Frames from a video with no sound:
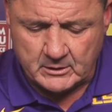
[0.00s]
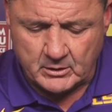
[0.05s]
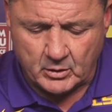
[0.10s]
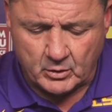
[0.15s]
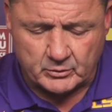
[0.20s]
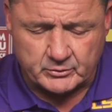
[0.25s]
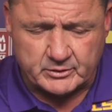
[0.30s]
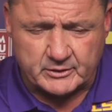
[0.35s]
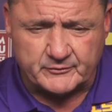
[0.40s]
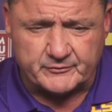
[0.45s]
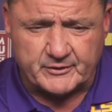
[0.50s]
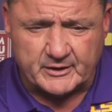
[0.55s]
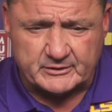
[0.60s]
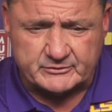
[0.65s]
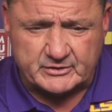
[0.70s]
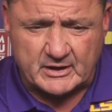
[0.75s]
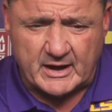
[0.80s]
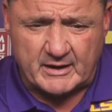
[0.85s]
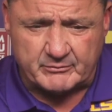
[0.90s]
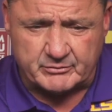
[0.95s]
On defense,
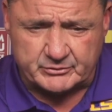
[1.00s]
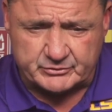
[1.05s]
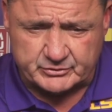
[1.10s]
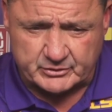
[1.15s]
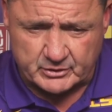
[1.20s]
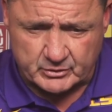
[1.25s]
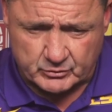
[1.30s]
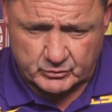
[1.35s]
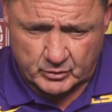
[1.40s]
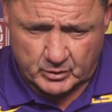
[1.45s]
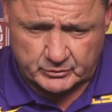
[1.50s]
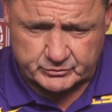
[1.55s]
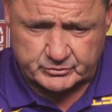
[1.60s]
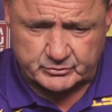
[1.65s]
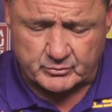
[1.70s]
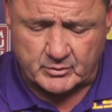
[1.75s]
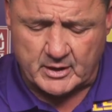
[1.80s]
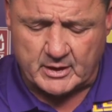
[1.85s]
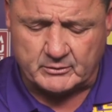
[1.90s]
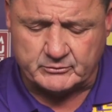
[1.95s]
obviously the crossing
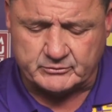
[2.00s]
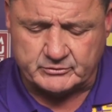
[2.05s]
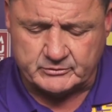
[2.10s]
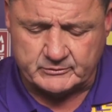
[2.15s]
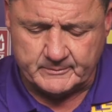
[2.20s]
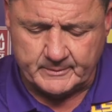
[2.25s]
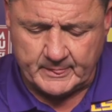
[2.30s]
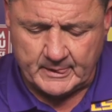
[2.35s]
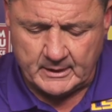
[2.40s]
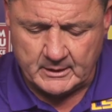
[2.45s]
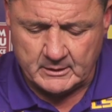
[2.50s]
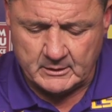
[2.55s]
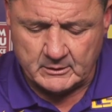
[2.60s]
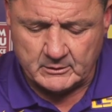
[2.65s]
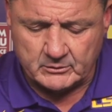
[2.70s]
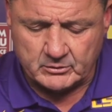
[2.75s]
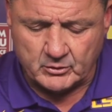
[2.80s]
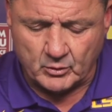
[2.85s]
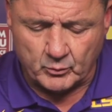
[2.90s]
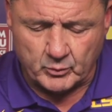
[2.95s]
routes,
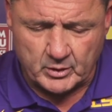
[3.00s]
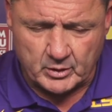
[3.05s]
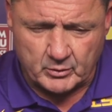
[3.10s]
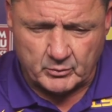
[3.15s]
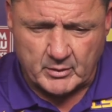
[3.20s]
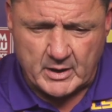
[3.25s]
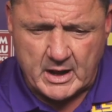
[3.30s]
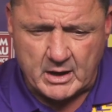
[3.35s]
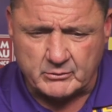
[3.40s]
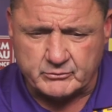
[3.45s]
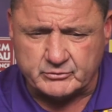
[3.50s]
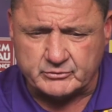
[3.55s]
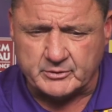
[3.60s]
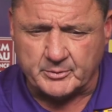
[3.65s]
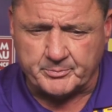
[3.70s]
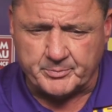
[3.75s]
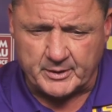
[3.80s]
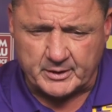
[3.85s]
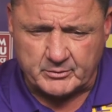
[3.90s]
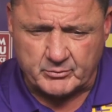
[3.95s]
the wheel routes, the
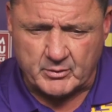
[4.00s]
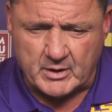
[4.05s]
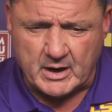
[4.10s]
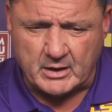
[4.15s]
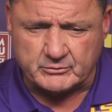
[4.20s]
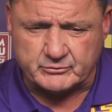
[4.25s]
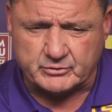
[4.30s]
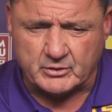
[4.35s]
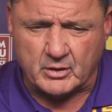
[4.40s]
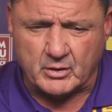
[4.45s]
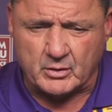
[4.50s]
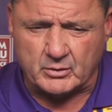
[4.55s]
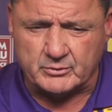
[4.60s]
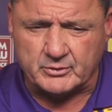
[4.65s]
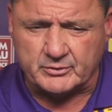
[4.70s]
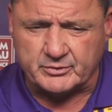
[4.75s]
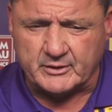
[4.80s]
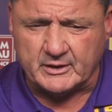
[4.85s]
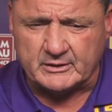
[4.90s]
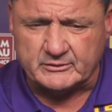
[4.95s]
pick routes, all the
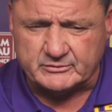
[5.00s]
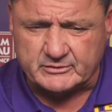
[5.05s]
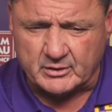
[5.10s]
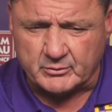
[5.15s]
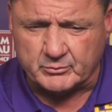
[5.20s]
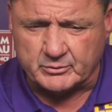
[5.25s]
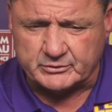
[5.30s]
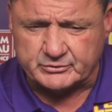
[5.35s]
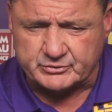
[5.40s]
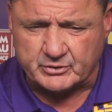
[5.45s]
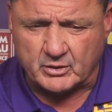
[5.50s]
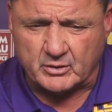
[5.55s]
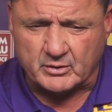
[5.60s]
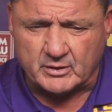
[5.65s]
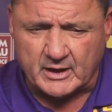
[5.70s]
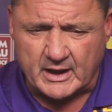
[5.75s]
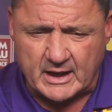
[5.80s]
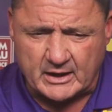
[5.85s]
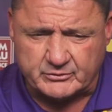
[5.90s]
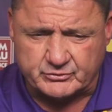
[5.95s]
things that we saw
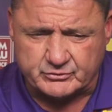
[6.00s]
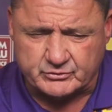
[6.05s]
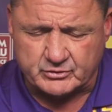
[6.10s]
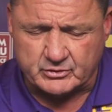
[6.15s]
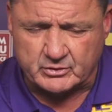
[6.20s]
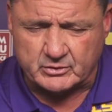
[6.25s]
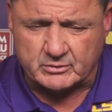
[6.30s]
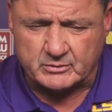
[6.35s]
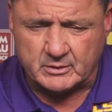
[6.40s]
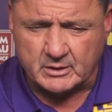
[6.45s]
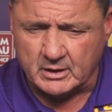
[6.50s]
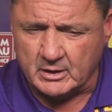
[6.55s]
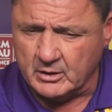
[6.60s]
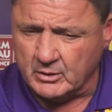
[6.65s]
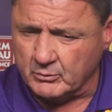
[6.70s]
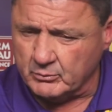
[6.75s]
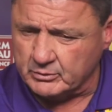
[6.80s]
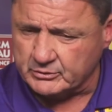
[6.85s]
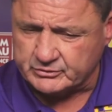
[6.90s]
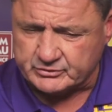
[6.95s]
last year,
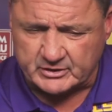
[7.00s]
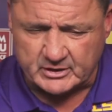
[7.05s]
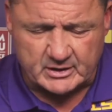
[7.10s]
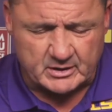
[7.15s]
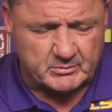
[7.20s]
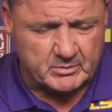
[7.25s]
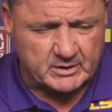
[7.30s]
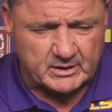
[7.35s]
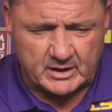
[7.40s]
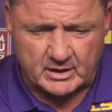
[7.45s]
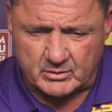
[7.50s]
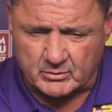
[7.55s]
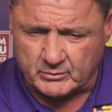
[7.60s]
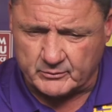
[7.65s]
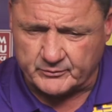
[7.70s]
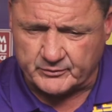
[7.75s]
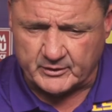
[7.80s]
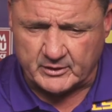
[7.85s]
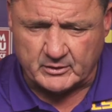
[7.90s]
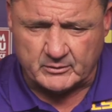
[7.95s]
we've seen them again on
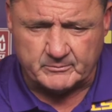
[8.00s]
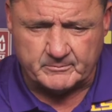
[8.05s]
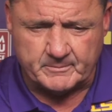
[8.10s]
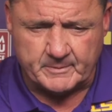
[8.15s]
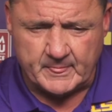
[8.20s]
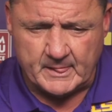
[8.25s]
film,